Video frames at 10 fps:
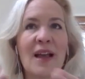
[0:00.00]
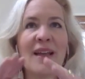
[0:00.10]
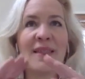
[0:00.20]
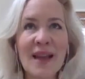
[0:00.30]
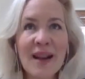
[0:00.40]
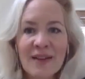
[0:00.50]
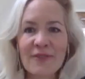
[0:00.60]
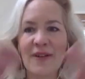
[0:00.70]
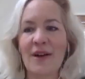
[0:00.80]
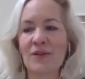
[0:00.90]
And then I
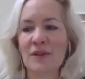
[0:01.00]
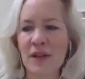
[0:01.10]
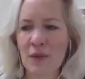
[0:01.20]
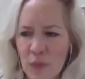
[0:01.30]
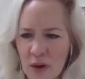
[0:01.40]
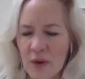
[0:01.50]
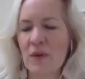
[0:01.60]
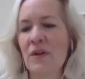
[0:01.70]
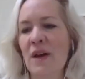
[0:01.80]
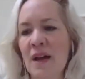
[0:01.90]
found like,
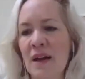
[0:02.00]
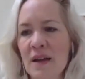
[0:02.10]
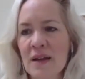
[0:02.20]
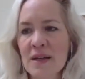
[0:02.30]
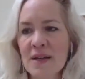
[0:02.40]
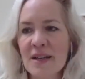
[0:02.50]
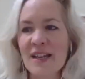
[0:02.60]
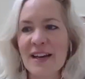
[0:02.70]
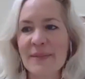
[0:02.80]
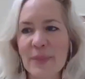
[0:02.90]
whoa, okay,
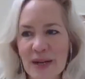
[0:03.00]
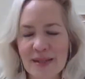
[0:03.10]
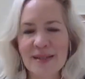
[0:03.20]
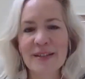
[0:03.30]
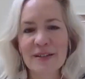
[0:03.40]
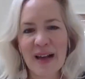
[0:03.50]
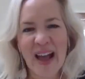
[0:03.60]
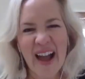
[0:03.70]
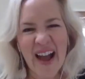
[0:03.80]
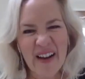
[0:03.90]
but I still
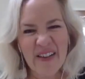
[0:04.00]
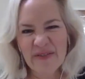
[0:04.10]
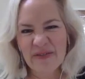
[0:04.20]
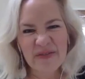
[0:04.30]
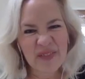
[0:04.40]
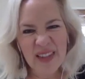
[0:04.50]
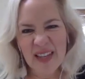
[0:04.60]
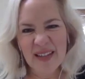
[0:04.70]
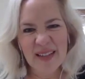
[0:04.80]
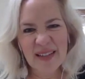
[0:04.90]
have
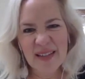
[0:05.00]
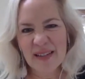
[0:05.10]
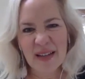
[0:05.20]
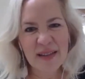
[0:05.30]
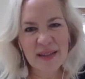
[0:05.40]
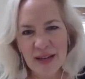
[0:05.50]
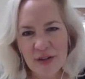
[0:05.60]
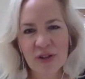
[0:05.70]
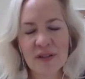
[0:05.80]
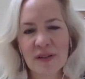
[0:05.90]
these
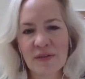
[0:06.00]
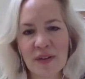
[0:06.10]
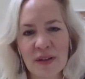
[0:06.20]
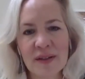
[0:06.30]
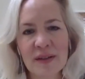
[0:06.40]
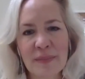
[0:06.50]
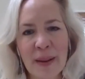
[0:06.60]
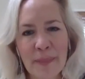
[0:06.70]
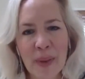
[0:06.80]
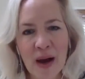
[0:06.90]
sensations and feelings in
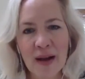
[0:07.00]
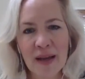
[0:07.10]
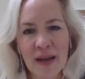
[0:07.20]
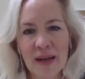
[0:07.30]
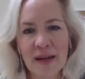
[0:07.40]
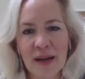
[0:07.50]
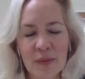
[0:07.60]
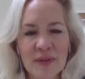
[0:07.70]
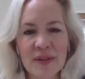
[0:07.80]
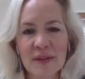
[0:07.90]
my body, and I
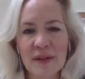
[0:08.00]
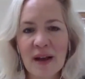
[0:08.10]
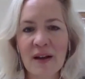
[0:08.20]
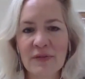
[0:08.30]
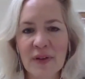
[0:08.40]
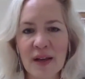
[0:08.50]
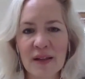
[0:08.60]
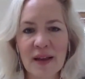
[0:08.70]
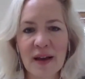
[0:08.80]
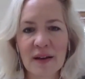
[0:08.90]
would still have like